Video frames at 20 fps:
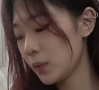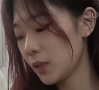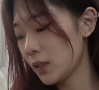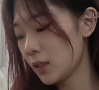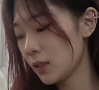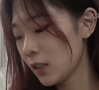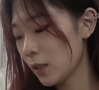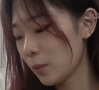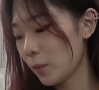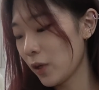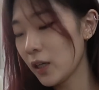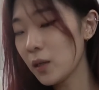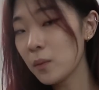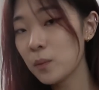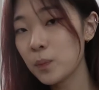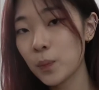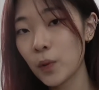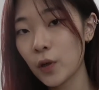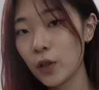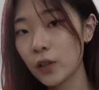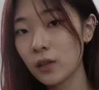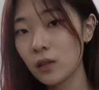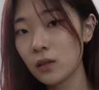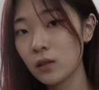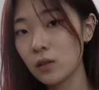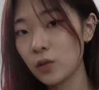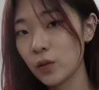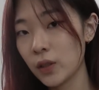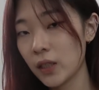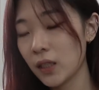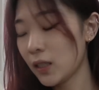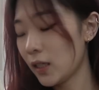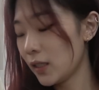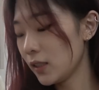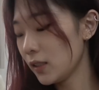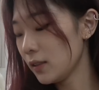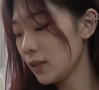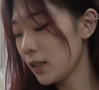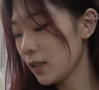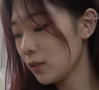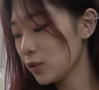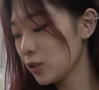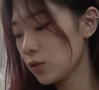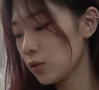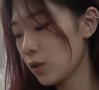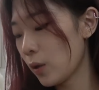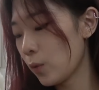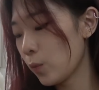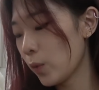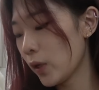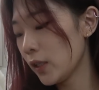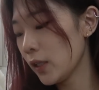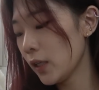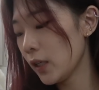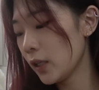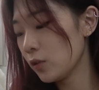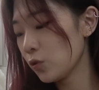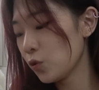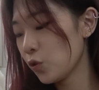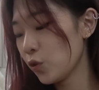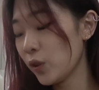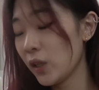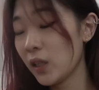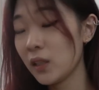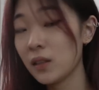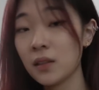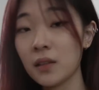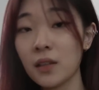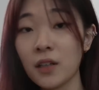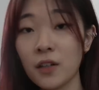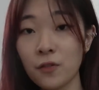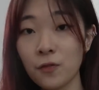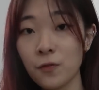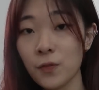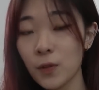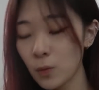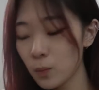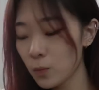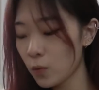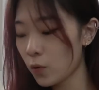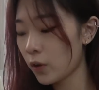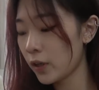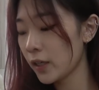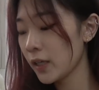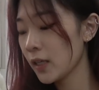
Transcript: but I'm kind of bored looking at it now, so I went and created a few more,